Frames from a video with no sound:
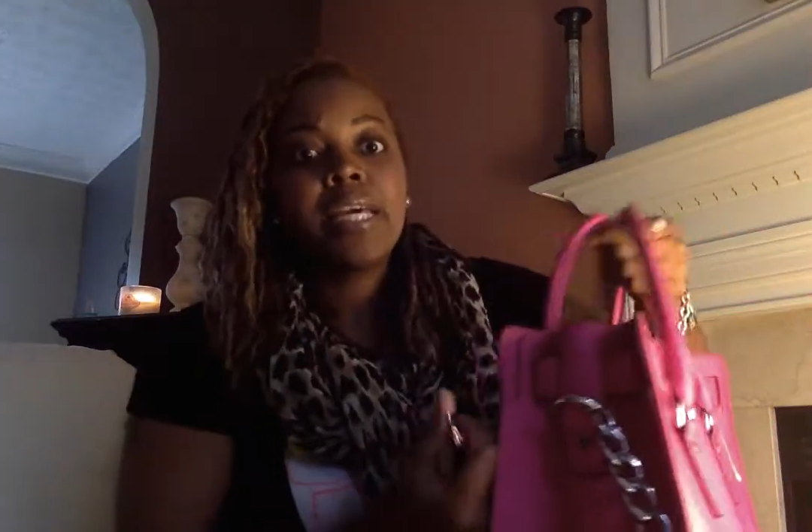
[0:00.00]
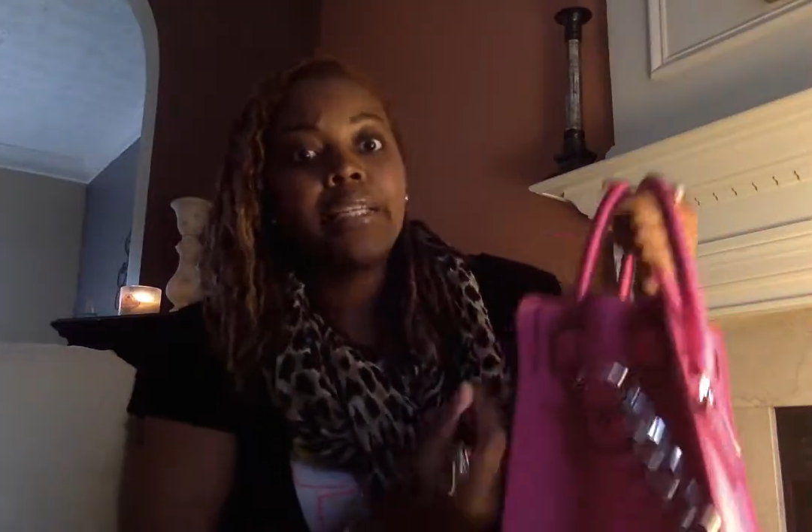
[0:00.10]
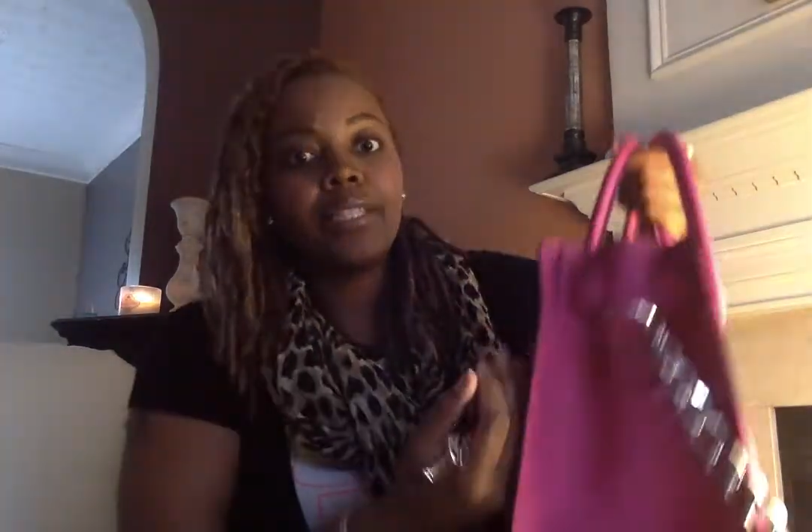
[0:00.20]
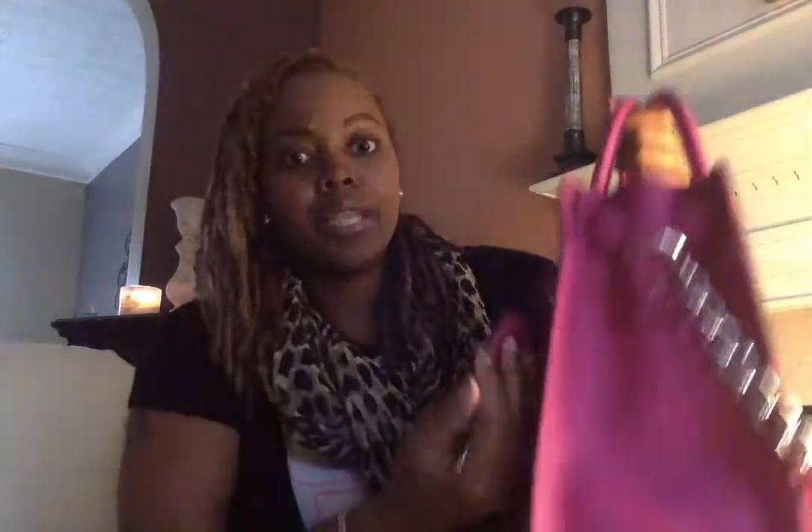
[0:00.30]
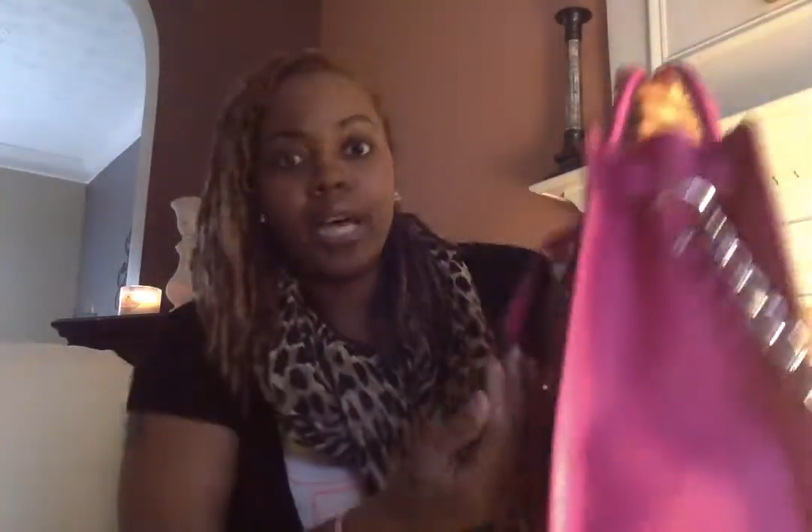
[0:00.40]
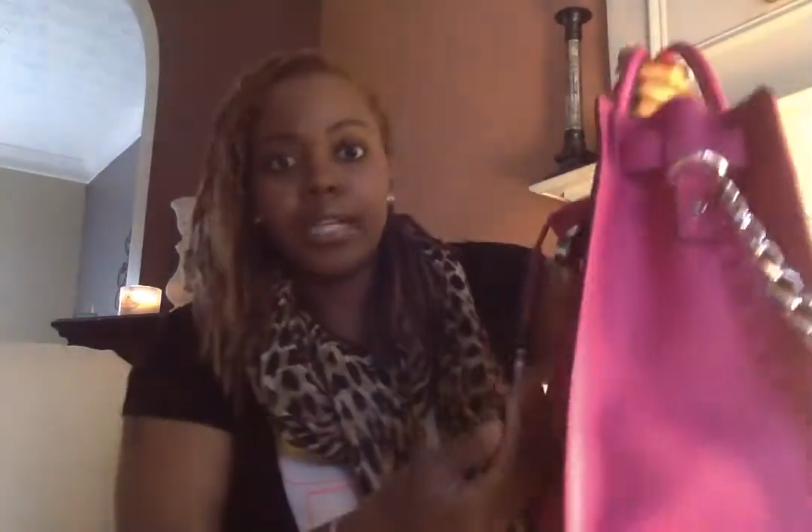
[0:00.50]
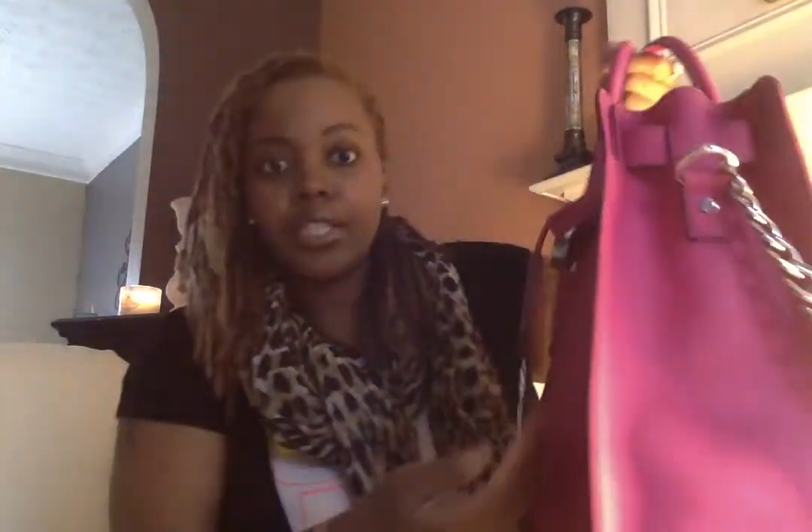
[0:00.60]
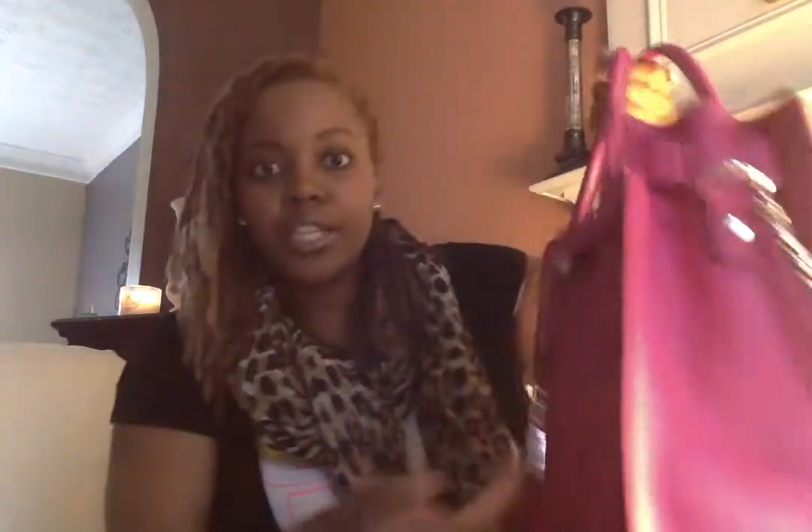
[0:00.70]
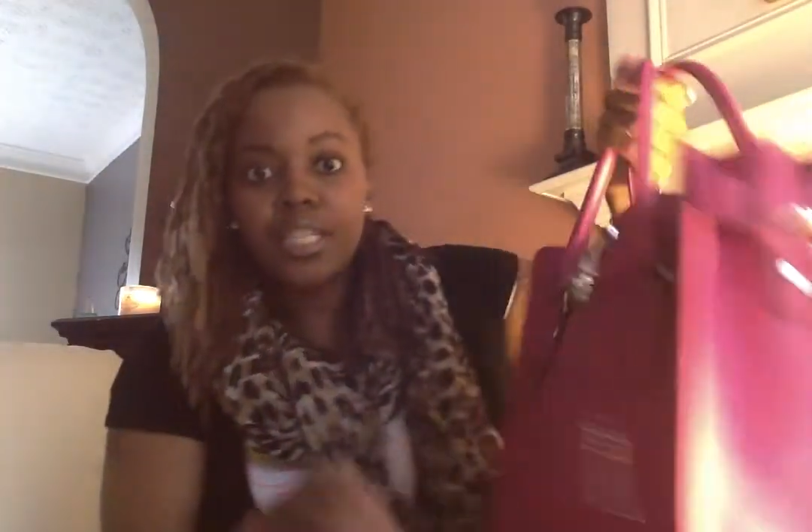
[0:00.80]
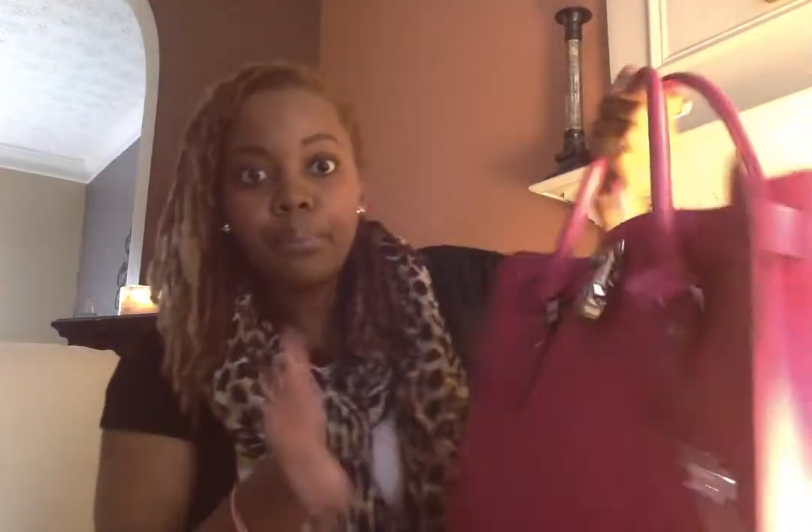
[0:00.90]
is not
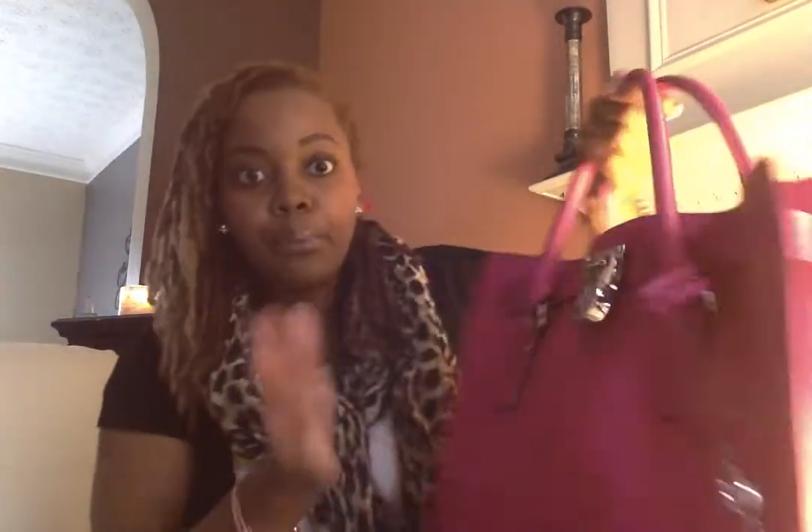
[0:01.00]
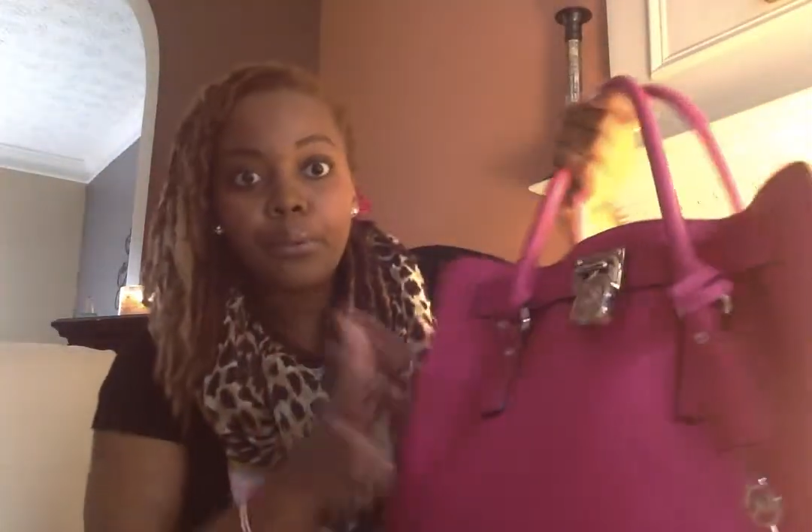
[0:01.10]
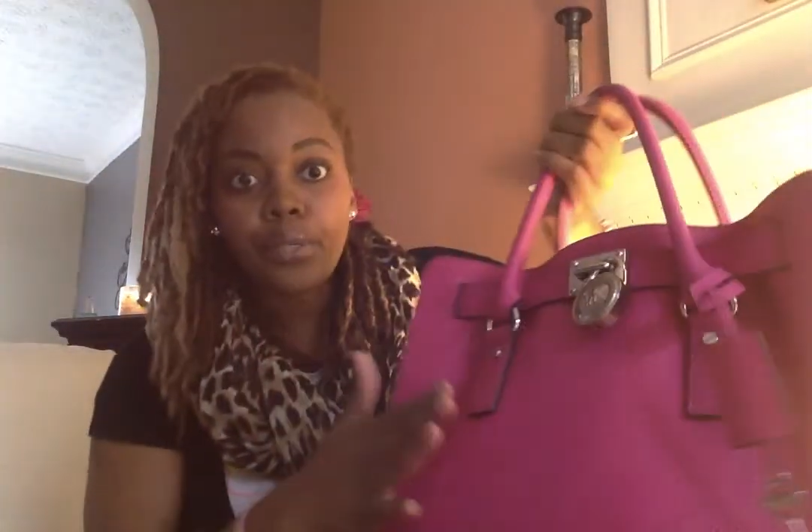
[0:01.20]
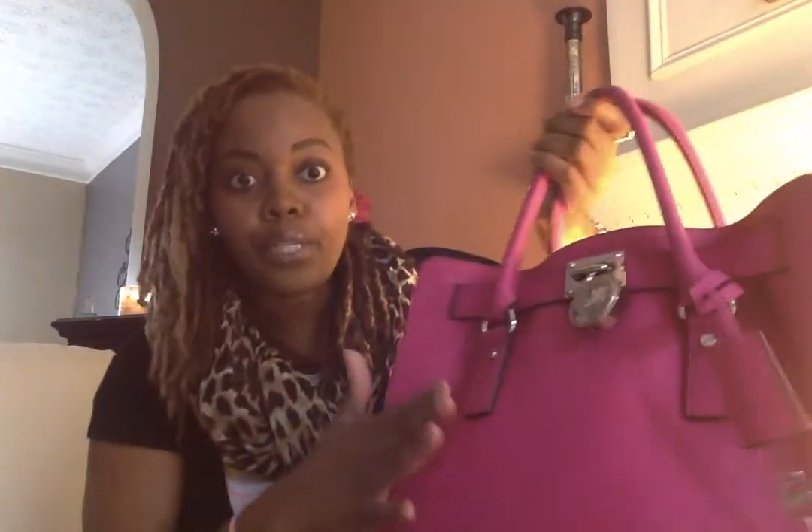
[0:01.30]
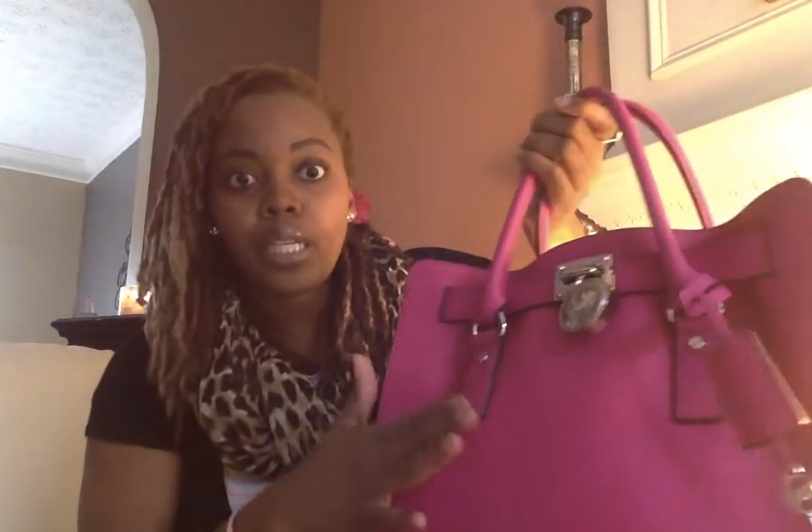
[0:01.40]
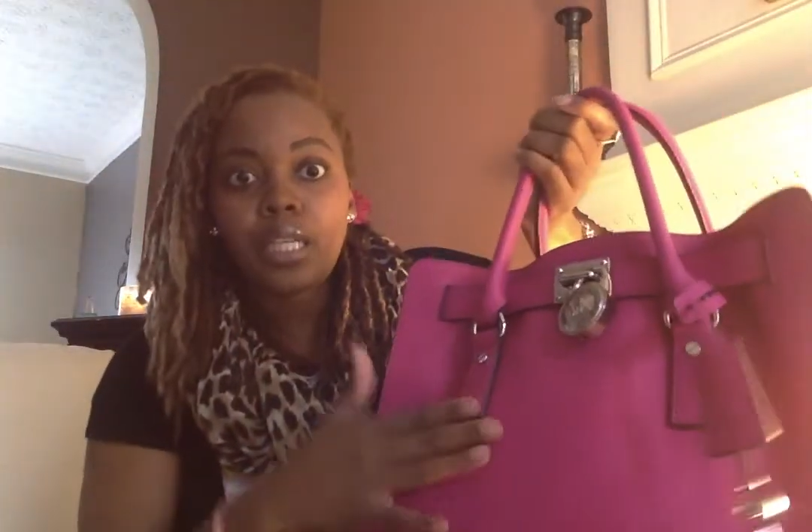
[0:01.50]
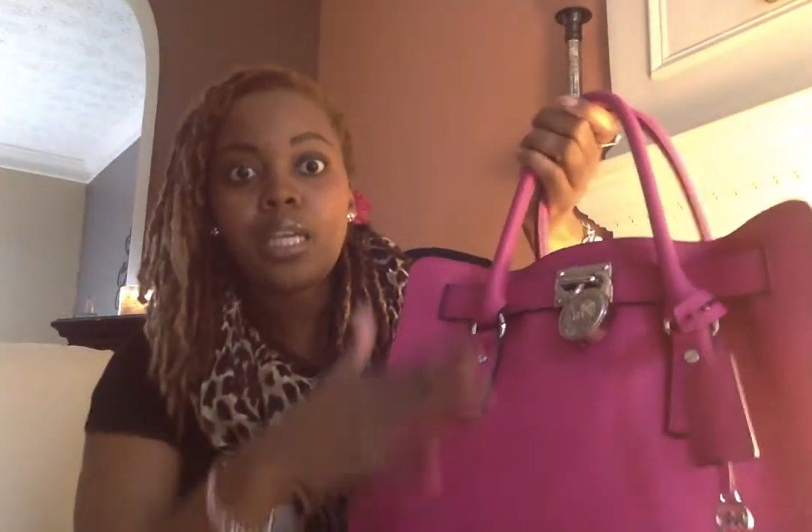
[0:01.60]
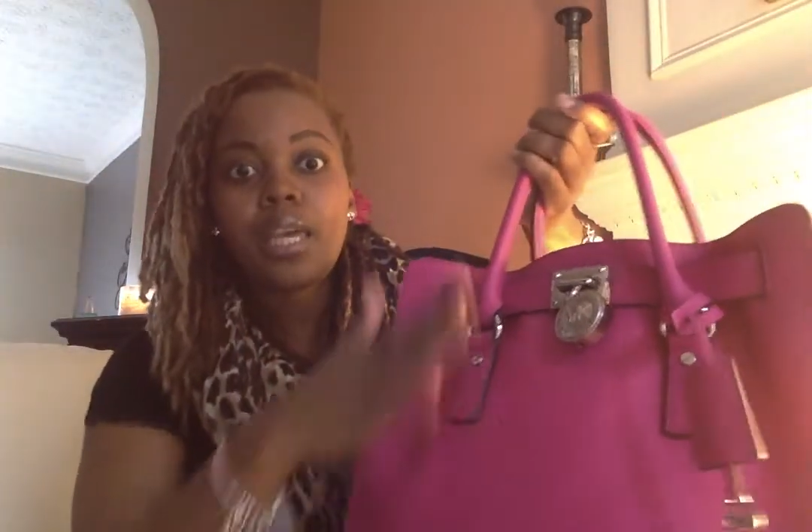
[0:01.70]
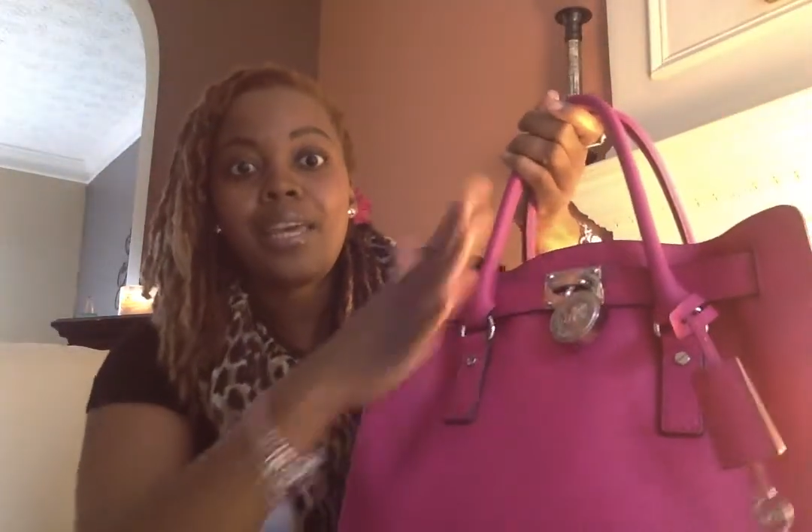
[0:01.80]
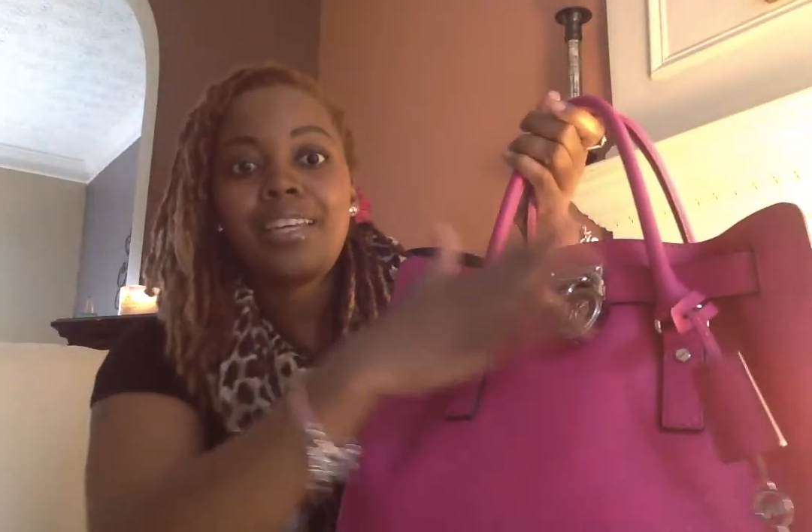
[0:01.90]
just
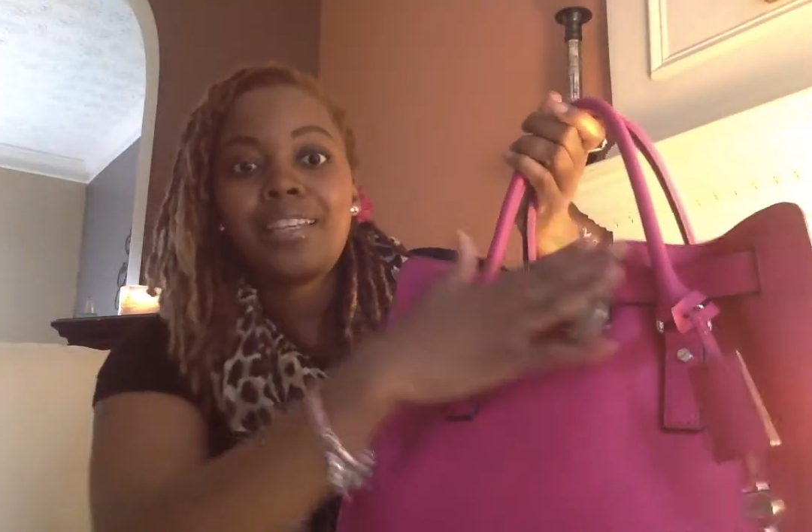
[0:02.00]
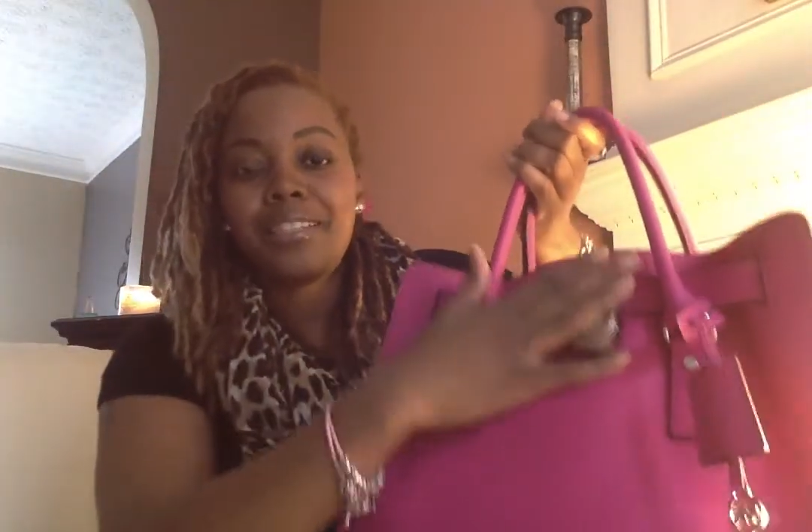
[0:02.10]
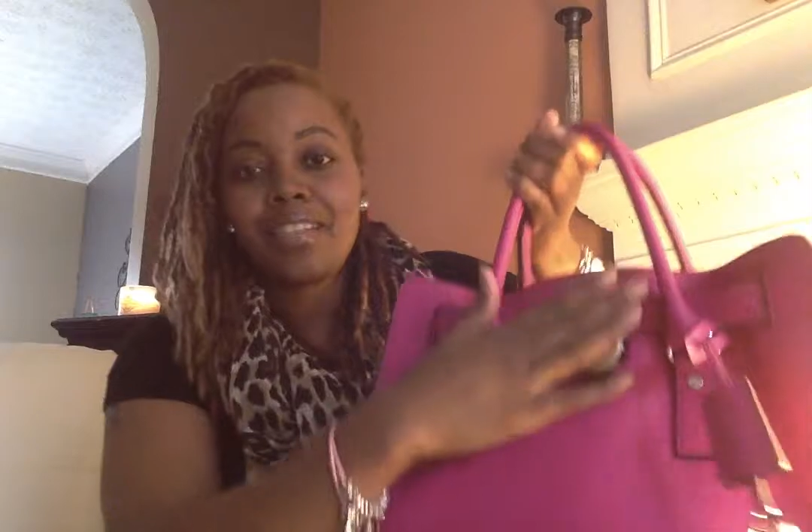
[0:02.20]
pretty and it's